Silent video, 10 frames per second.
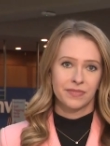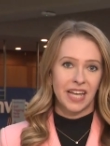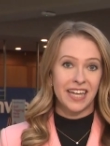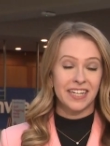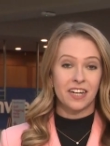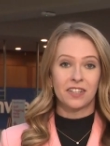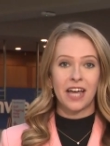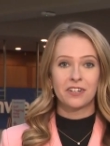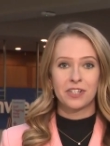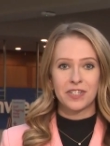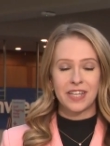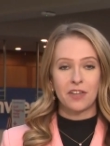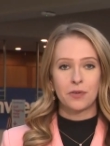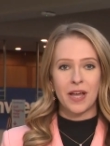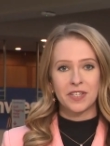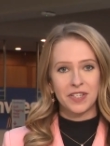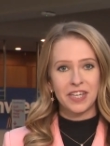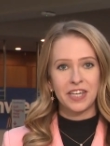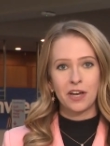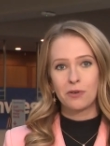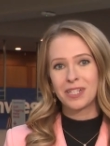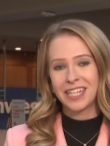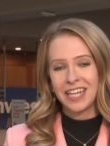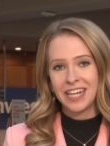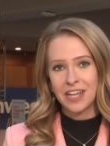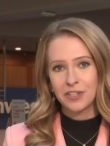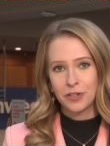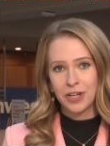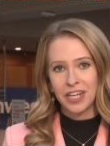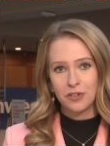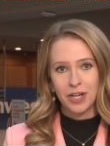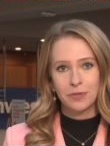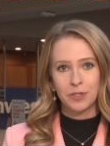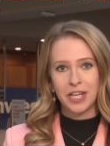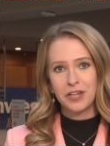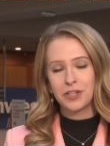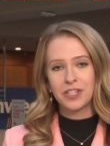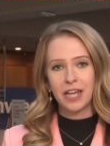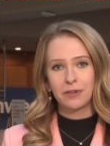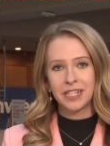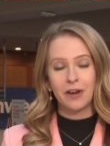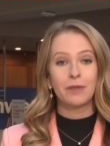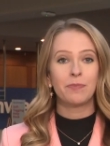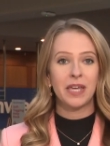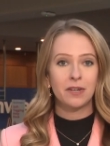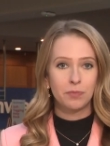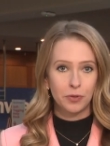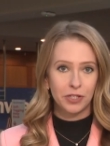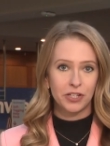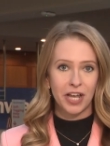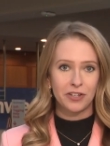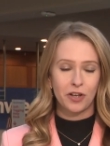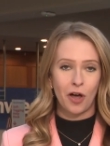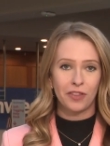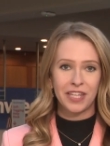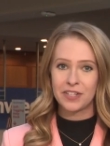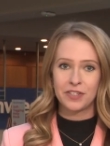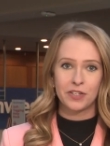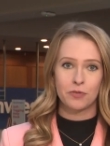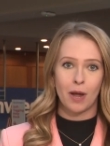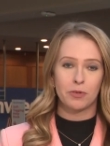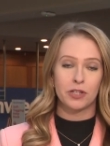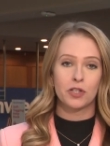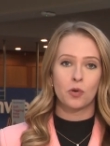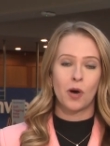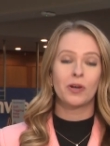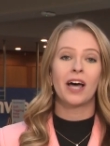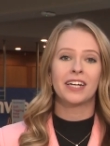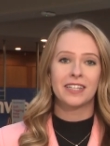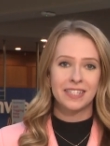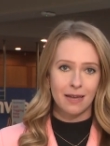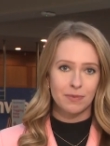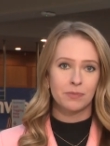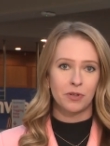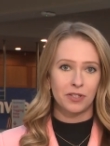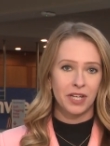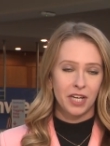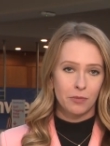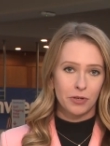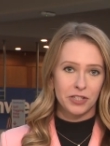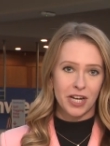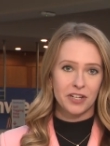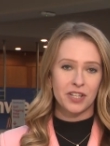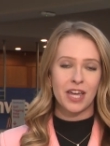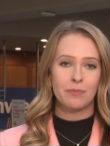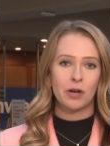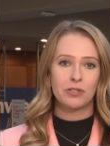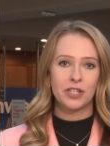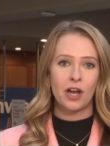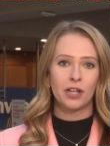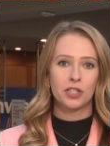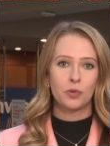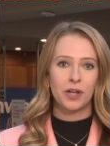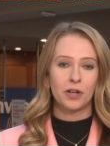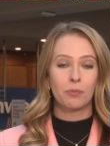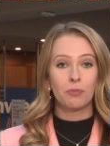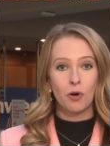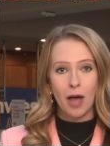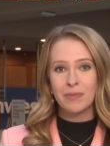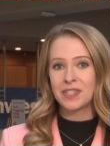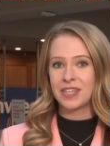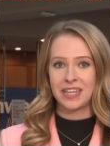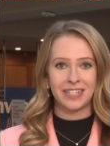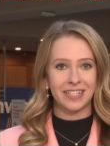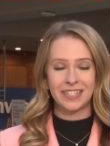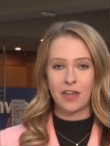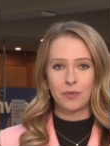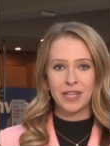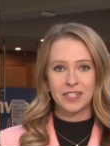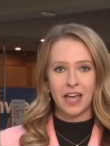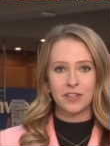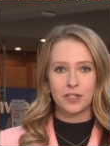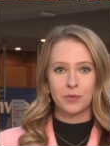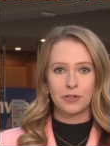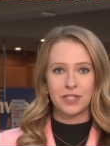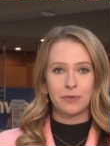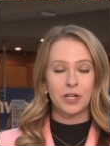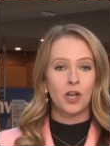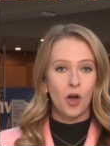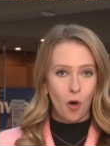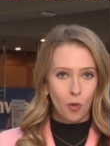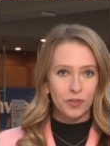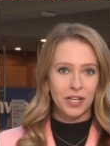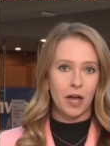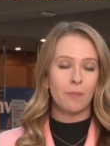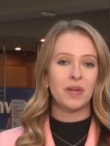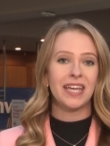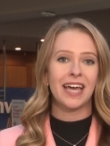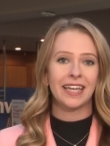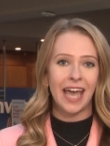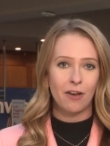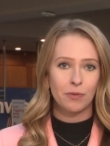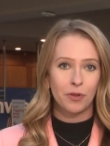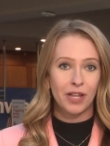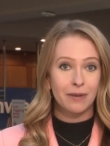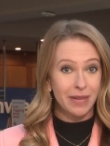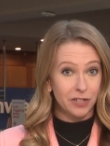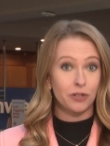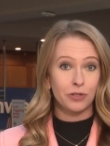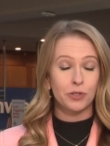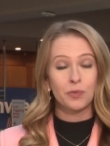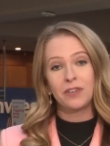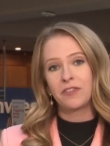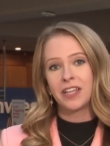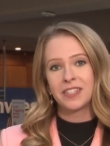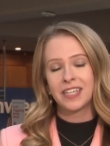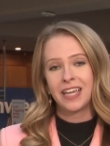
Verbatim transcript: And in a letter to Southwest CEO late yesterday, Transportation Secretary Pete Buttigieg called these disruptions, quote, unacceptable. Buttigieg then posted on Twitter promising to Southwest customers they would hold the company accountable and make sure those refunds